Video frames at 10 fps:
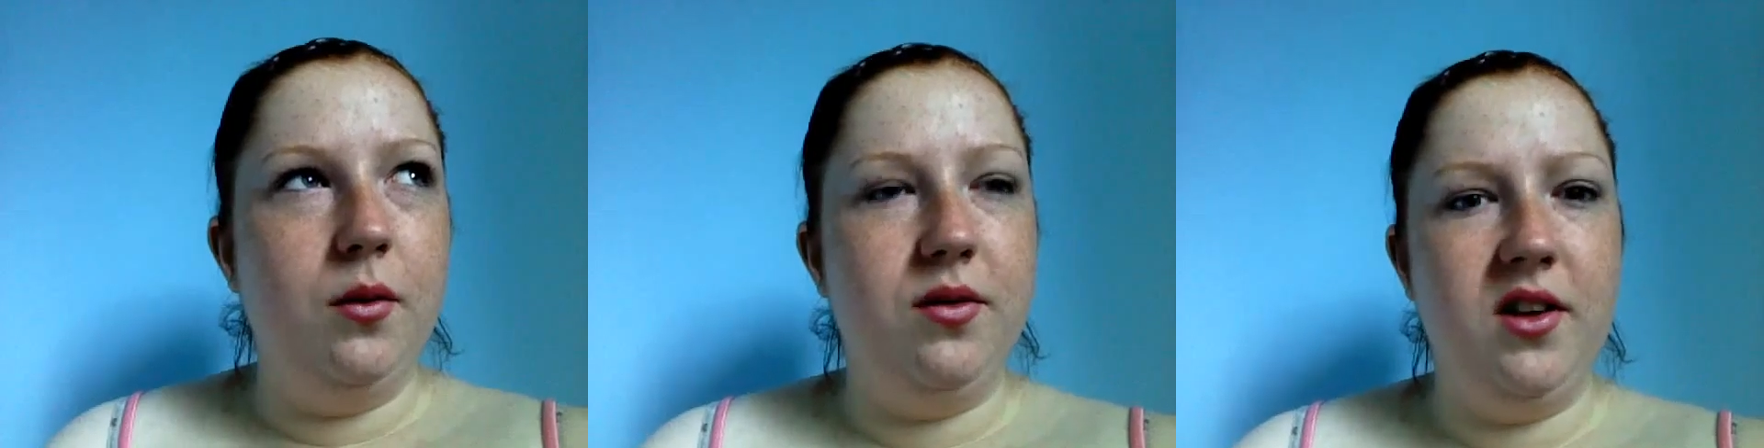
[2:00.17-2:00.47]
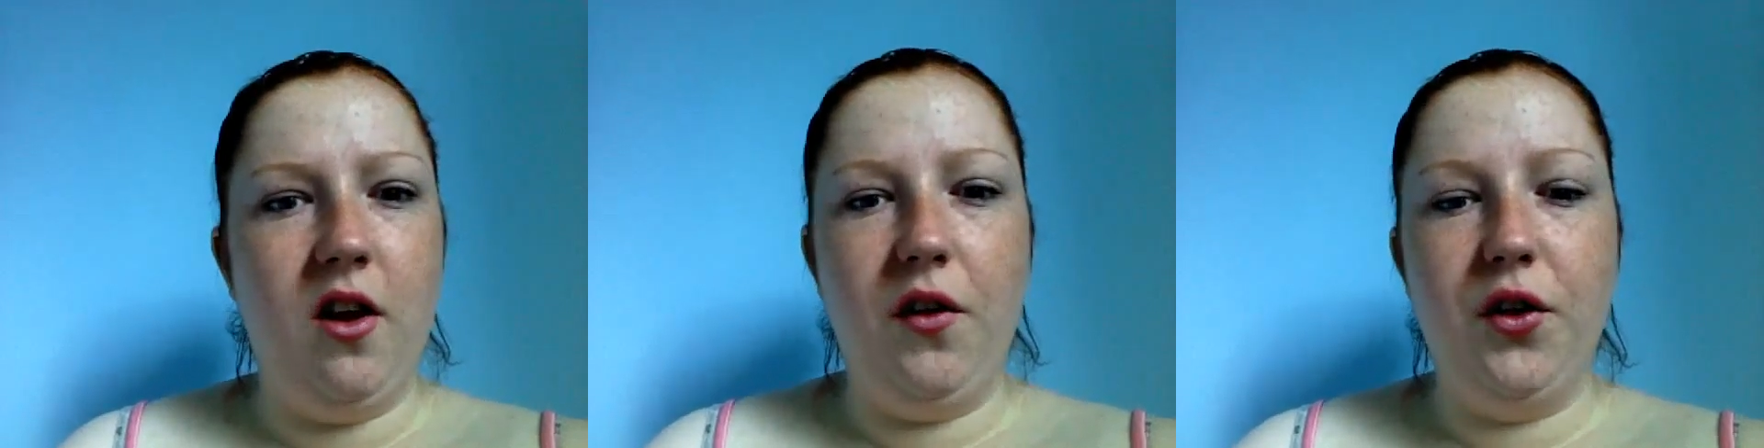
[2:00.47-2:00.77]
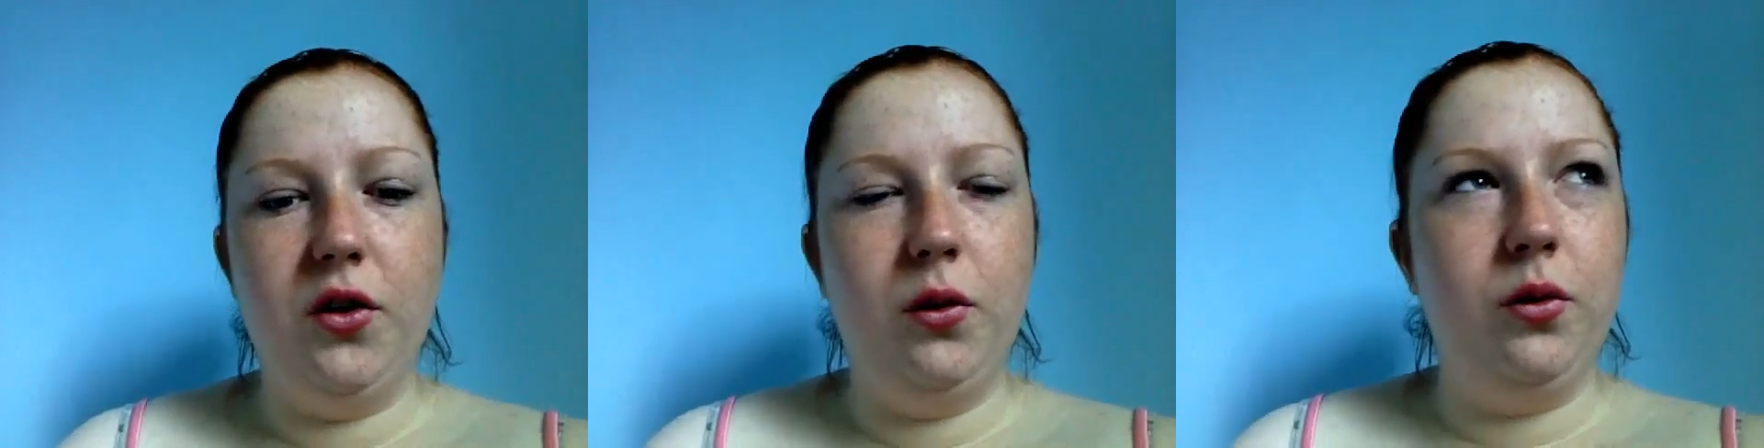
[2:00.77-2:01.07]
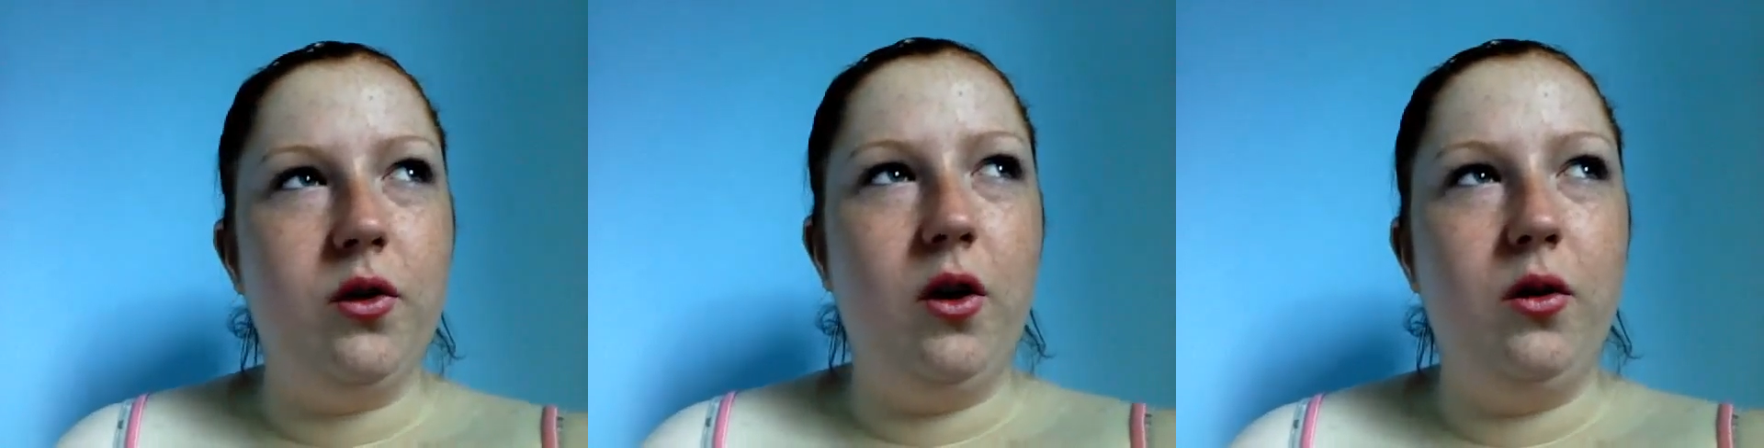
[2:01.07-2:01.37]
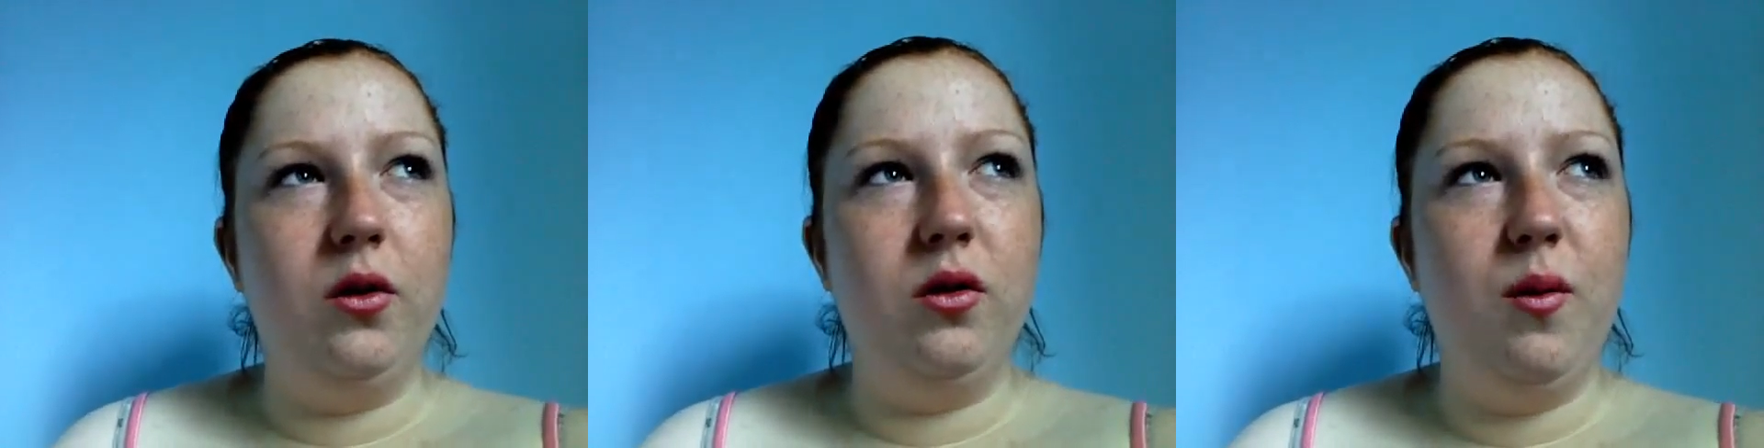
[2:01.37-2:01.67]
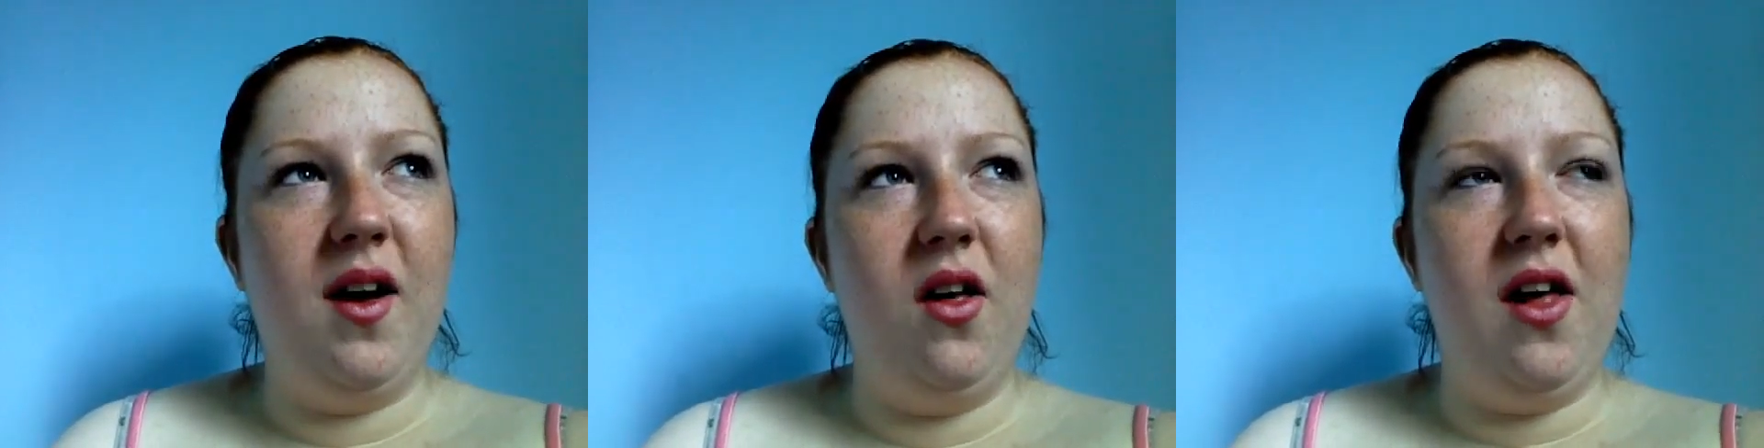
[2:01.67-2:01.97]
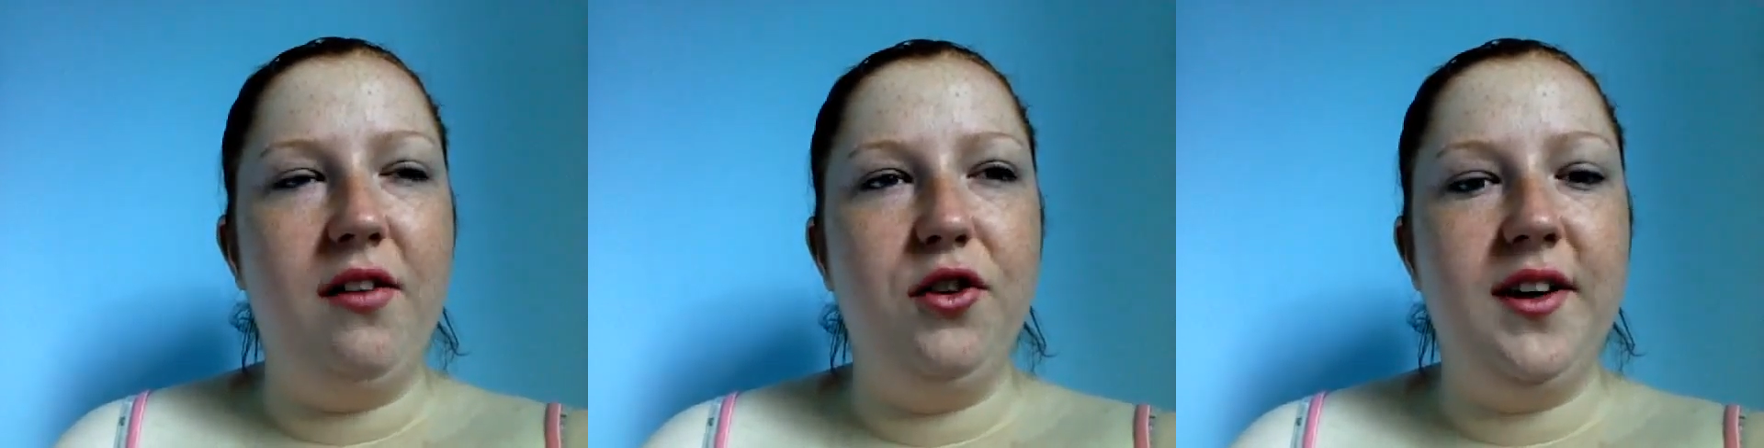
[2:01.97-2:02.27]
We've seen it on the news the
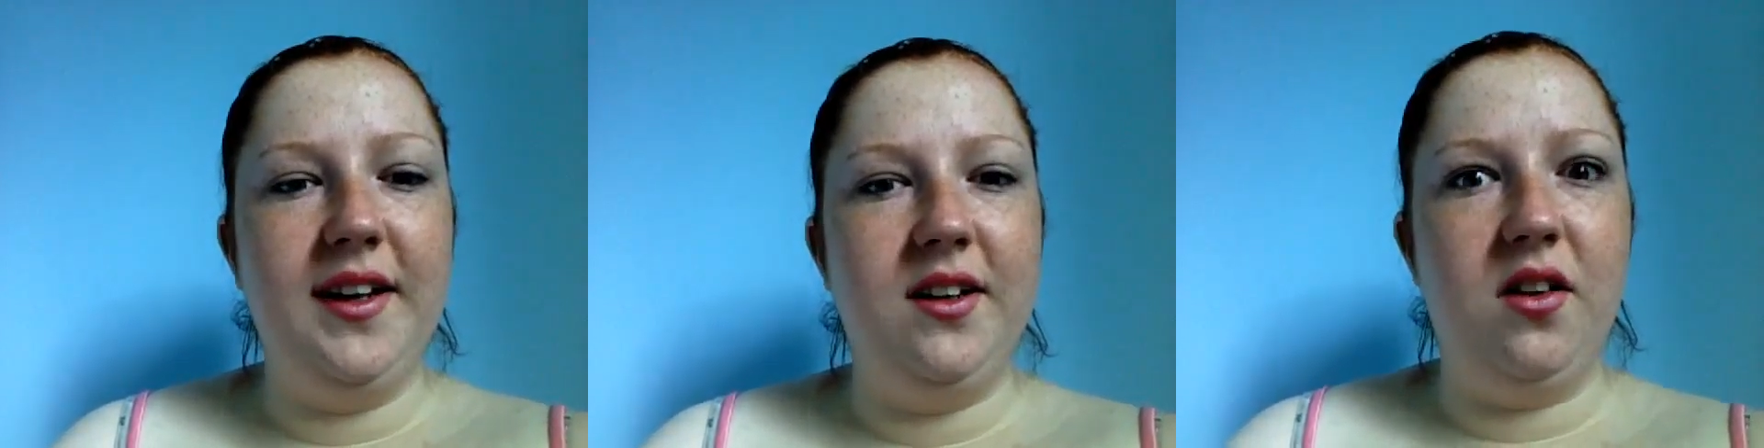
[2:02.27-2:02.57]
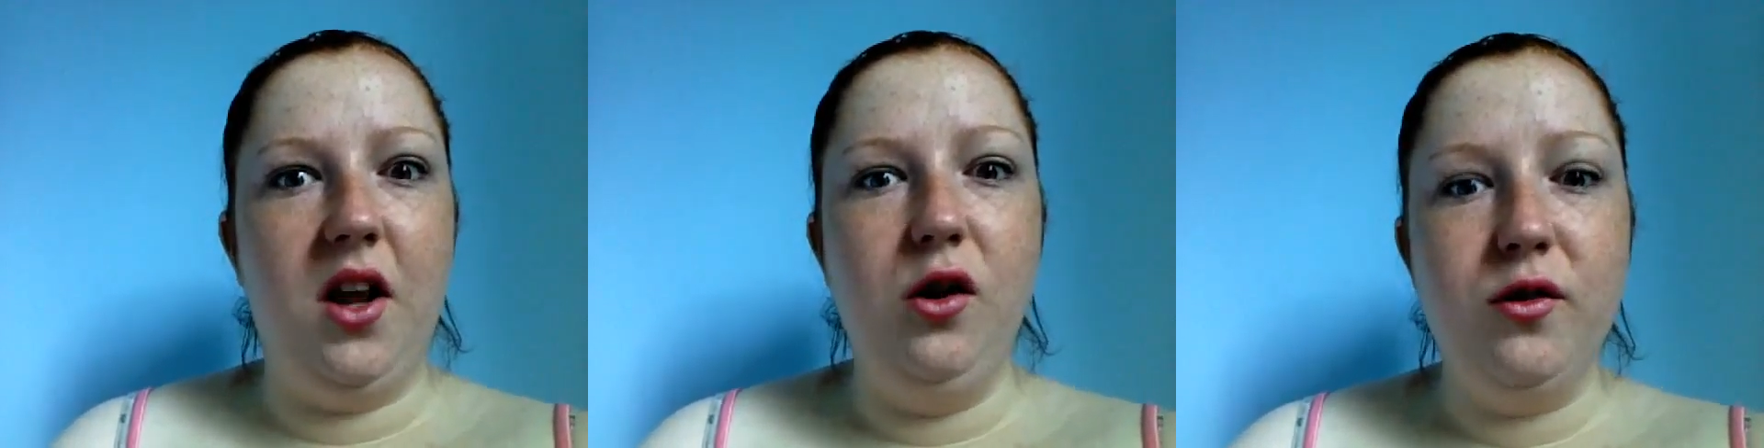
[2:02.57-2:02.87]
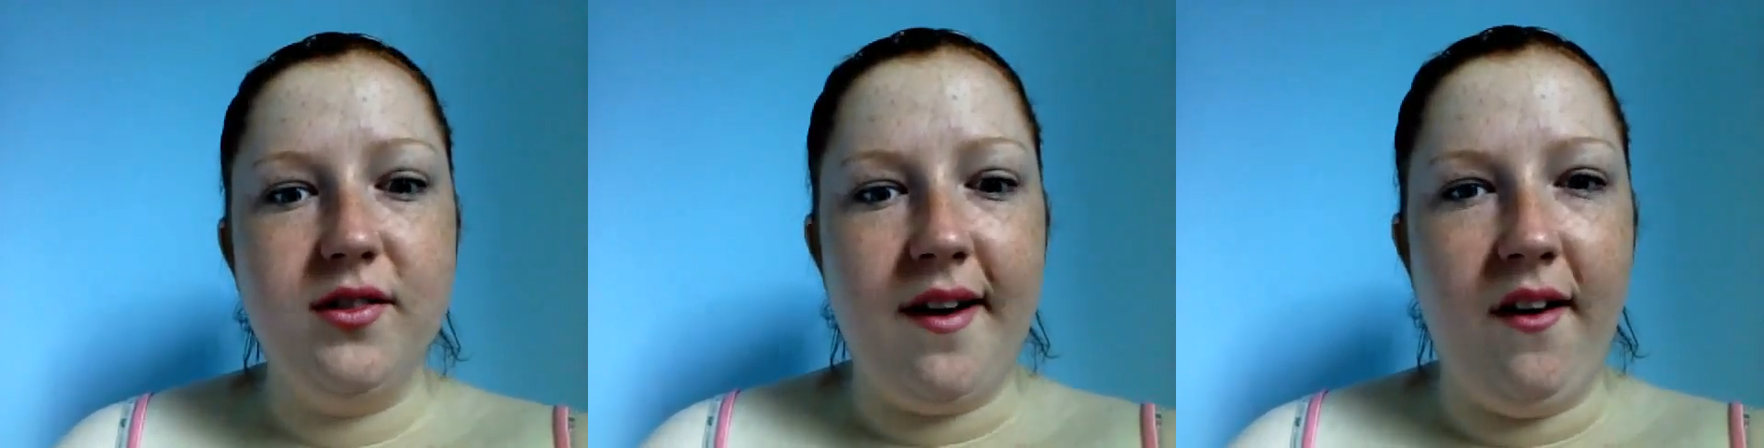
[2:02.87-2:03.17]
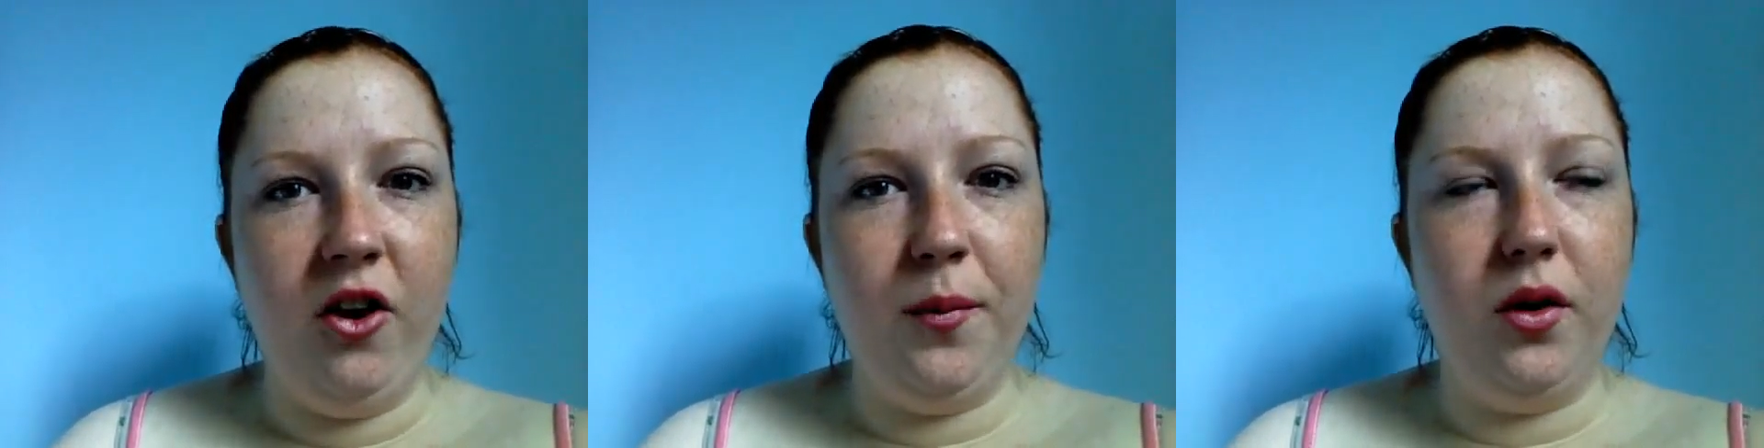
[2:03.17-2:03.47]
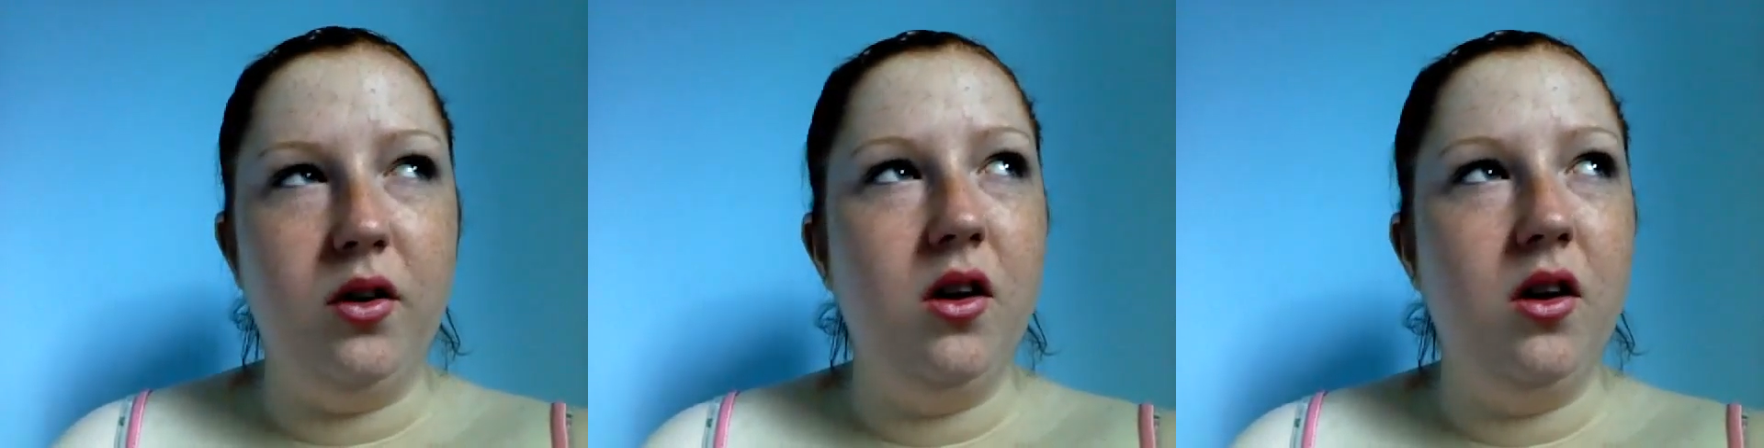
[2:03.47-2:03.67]
last few days, and it looks terrible.